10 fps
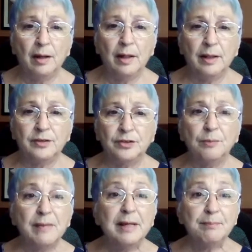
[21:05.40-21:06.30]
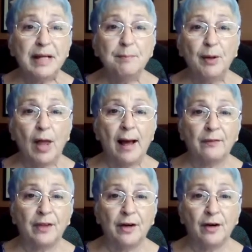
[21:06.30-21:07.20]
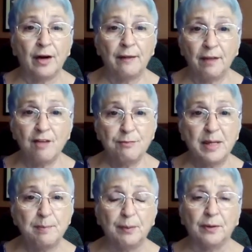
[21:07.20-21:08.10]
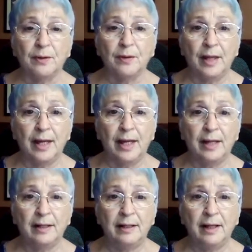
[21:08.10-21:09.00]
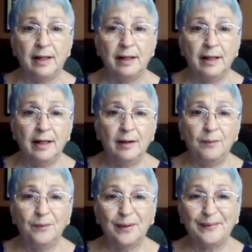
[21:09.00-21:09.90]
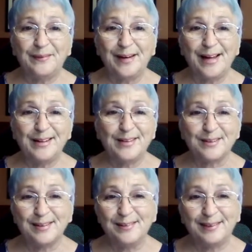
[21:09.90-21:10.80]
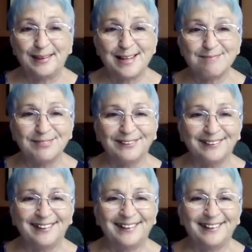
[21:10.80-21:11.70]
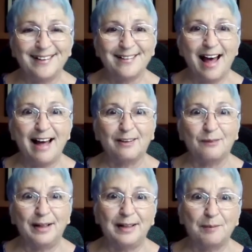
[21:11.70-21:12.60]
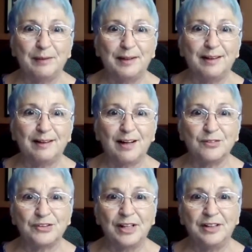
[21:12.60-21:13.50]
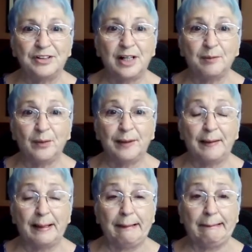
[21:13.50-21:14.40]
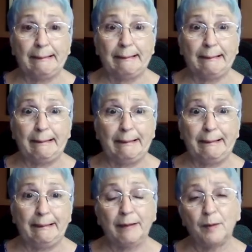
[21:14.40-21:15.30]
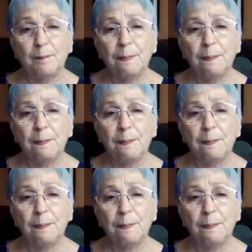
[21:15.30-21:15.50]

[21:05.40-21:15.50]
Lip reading: meet people out there and love people, and whether I agree with them politically or not, I wind up in a conversation. I'm going like, oh, how did I get here?